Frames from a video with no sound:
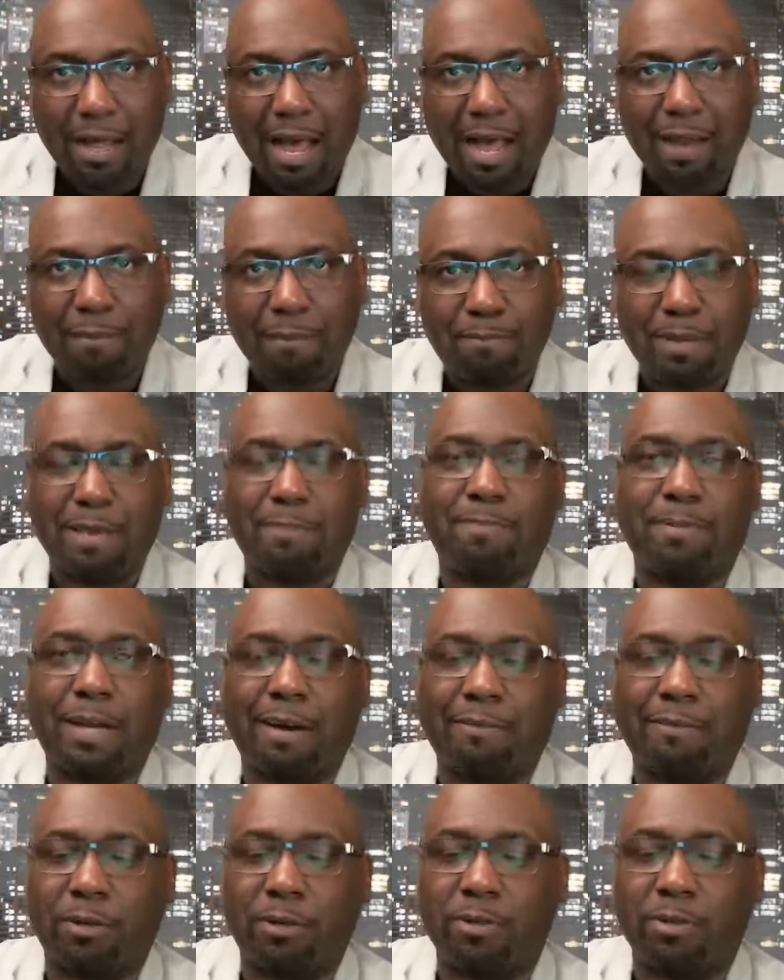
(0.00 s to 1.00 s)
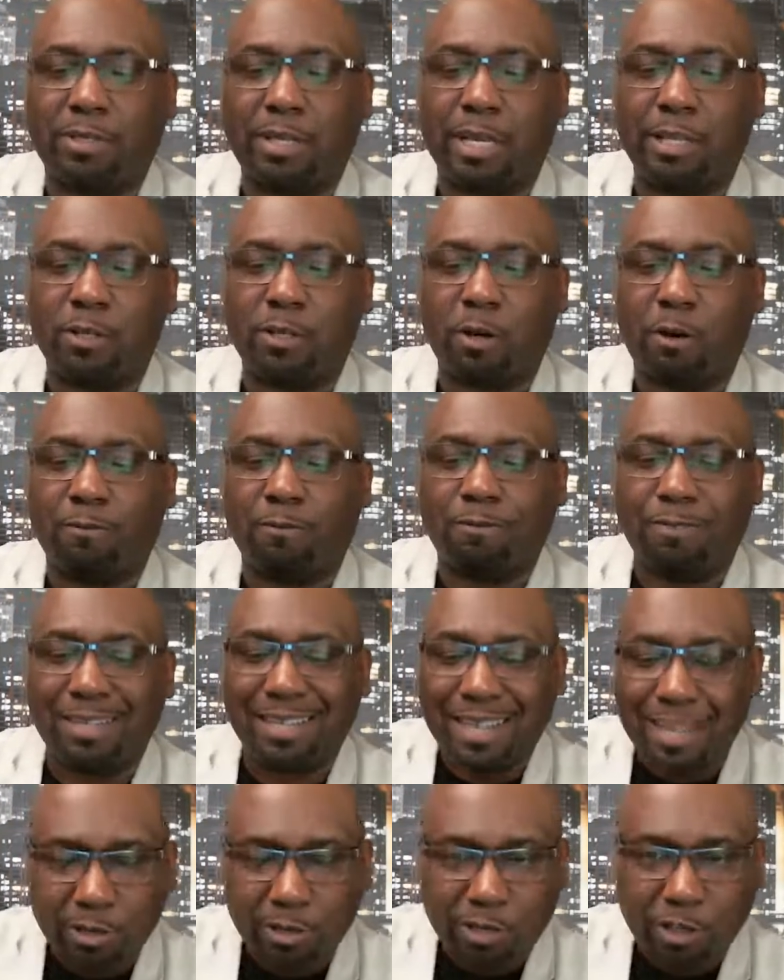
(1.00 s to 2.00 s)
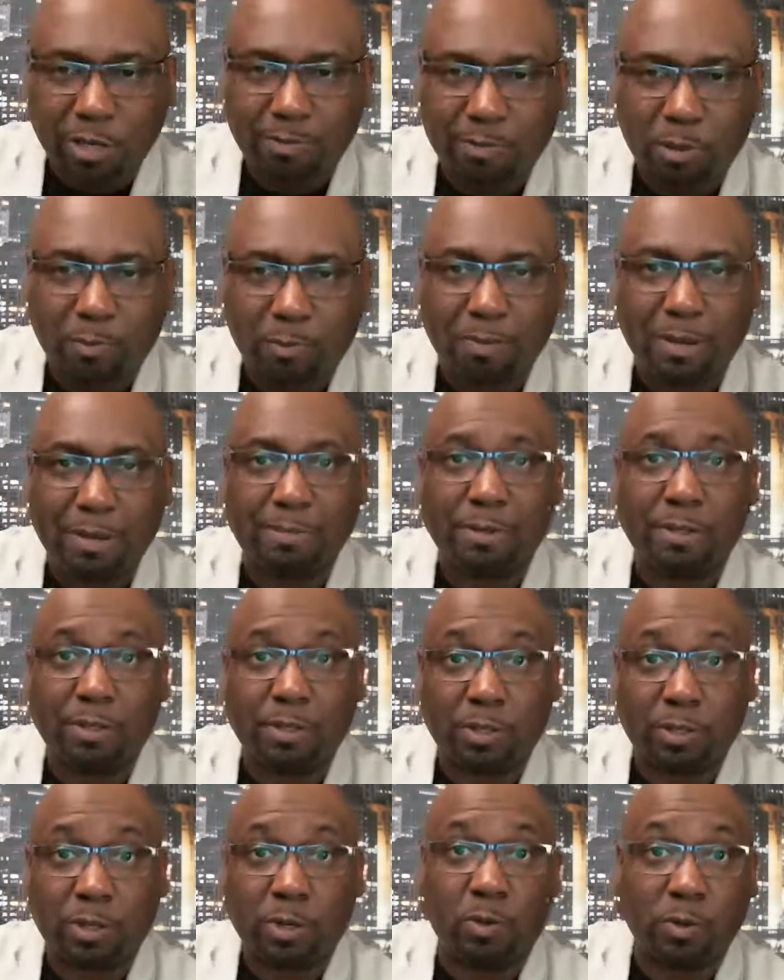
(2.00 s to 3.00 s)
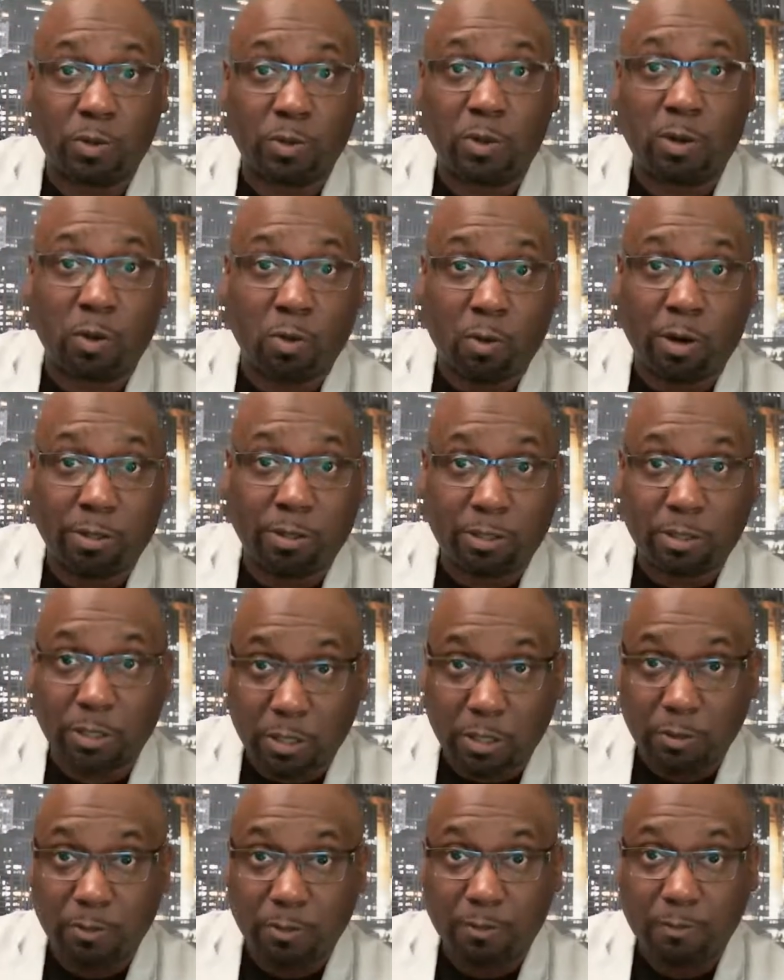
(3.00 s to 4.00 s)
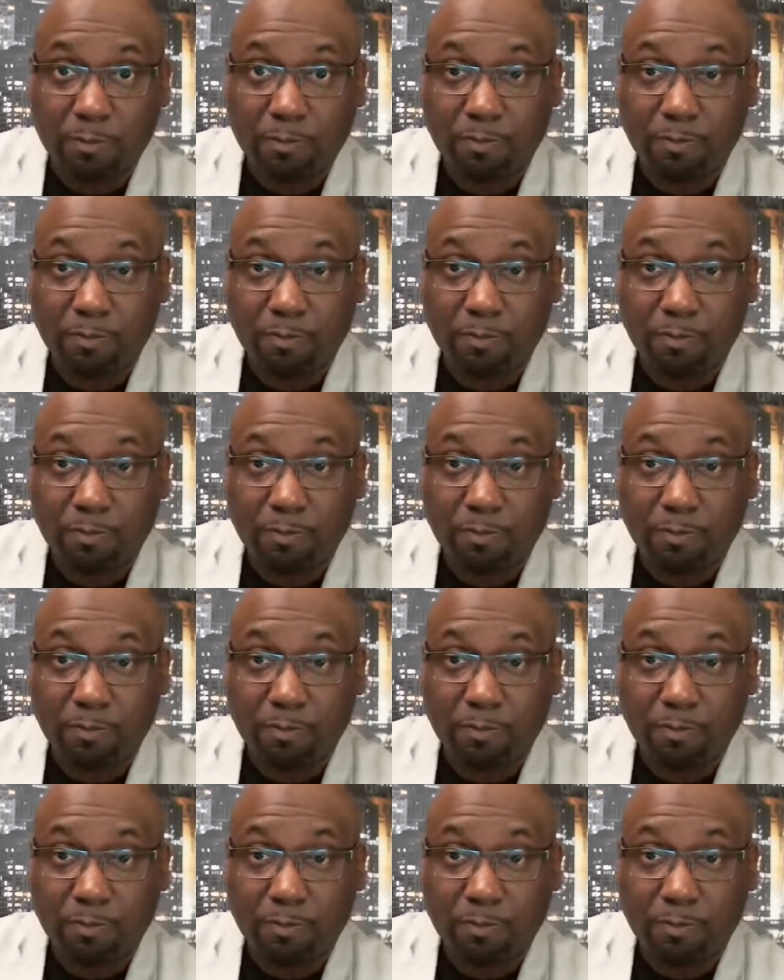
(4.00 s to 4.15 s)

and people have no sense of leadership, so people don't know what to do.